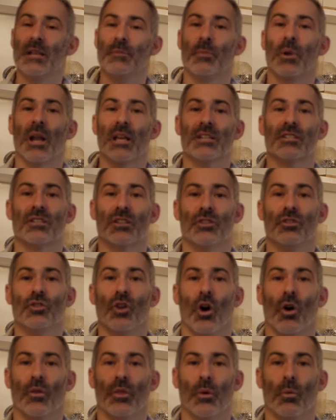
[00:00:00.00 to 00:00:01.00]
place to
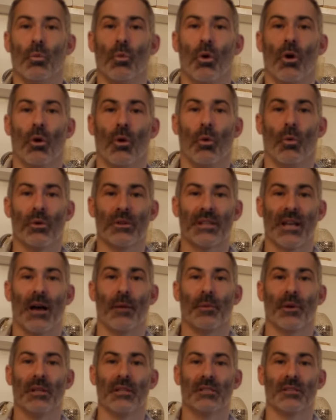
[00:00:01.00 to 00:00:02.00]
know that what was
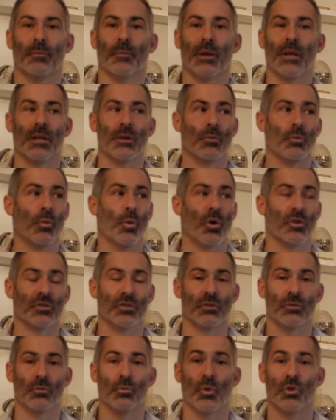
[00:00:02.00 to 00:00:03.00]
happening to me
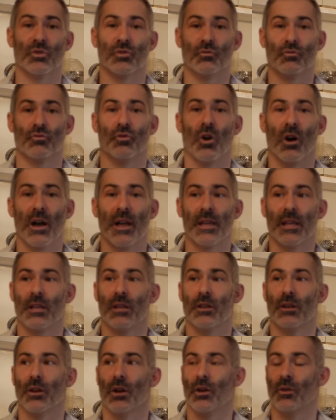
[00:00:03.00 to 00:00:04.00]
wasn't right.
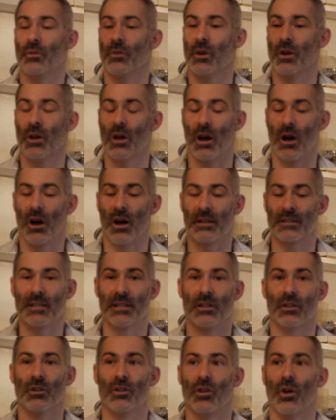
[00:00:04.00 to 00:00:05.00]
You know, I
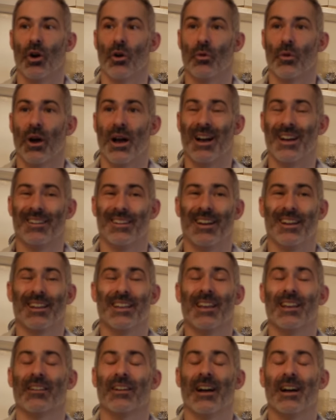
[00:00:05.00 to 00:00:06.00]
didn't know, and
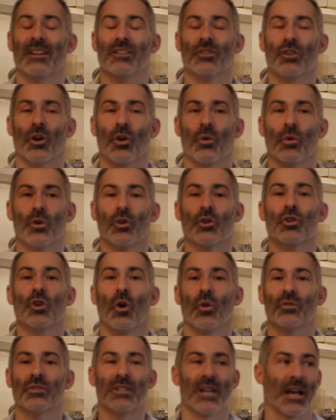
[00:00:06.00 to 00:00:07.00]
again, I had no
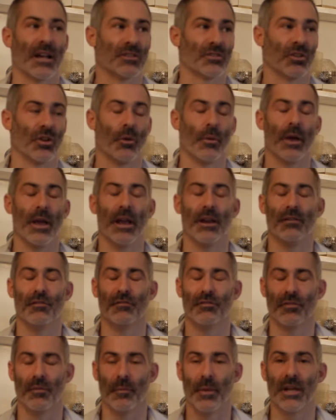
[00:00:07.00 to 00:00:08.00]
context and no
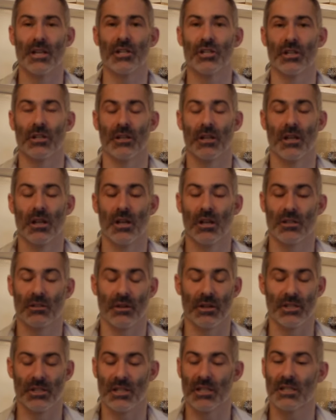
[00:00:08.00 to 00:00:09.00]
information. So
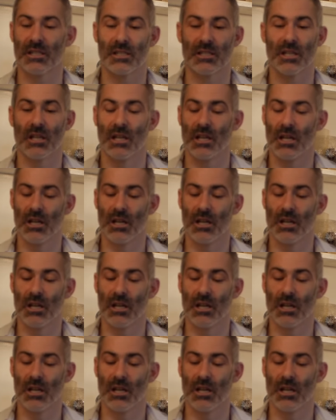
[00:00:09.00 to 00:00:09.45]
I just